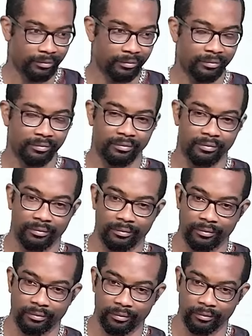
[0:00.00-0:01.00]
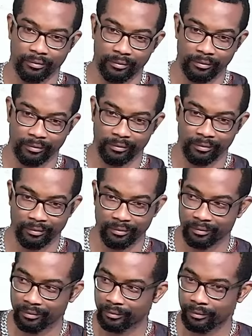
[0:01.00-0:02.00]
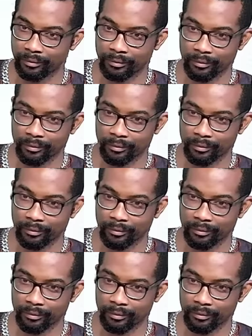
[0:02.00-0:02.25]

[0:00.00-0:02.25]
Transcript: No one is speaking in this clip.